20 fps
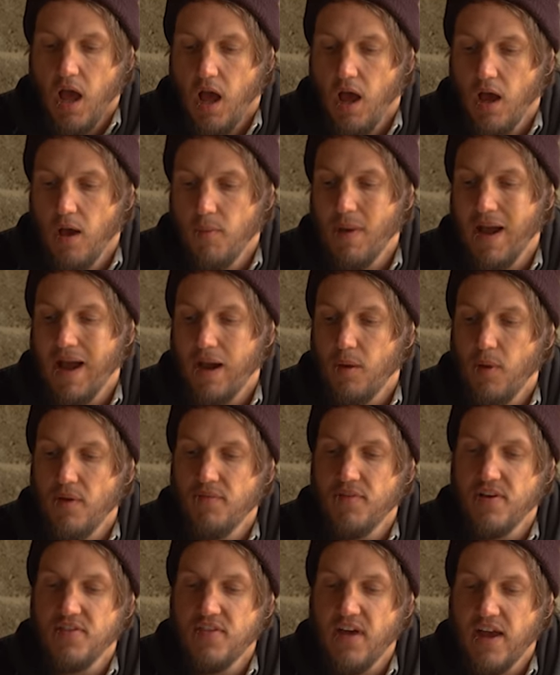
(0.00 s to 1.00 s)
Um,
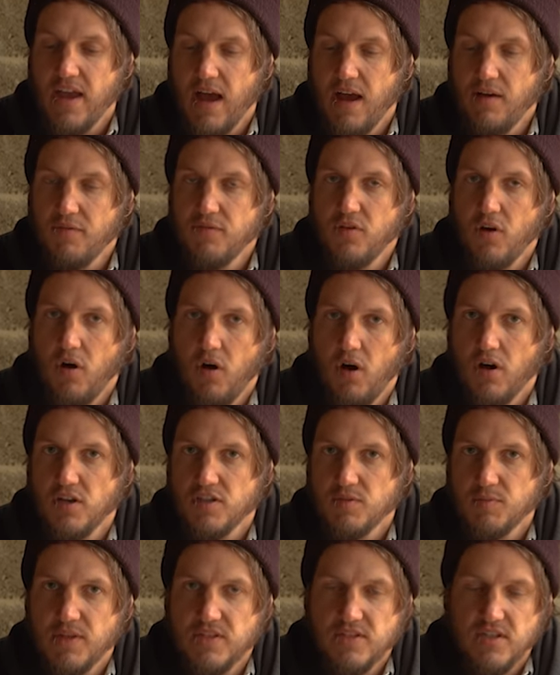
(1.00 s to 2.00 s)
however, they have not
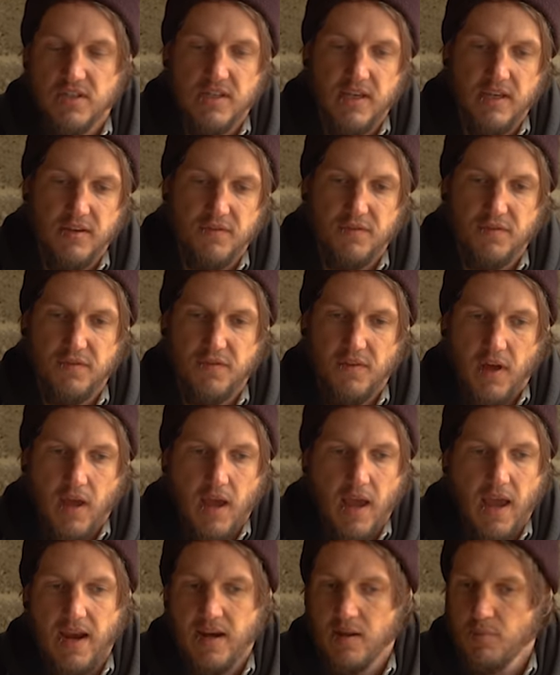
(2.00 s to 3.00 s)
asked me to give
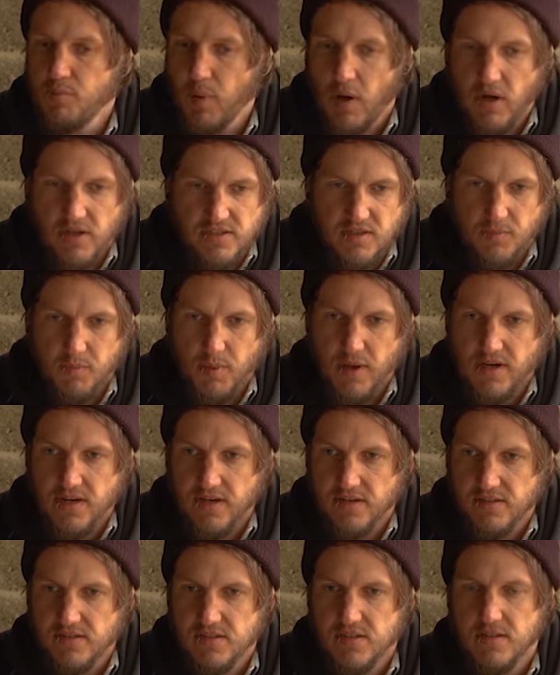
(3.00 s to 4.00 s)
any biased
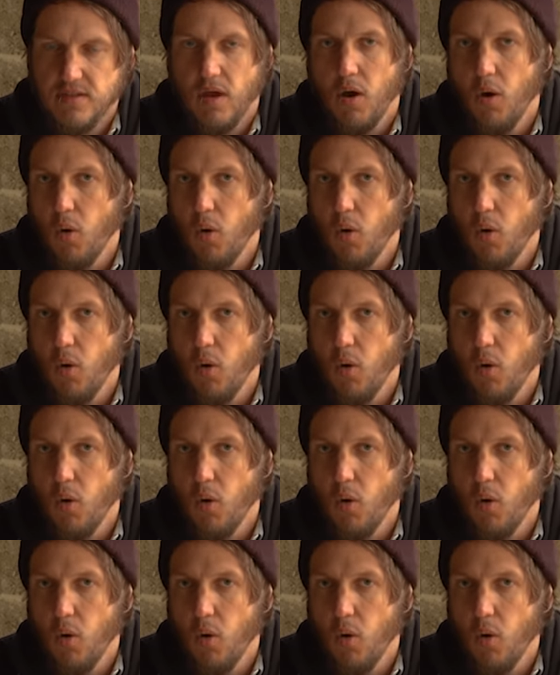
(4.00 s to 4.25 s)
opinions.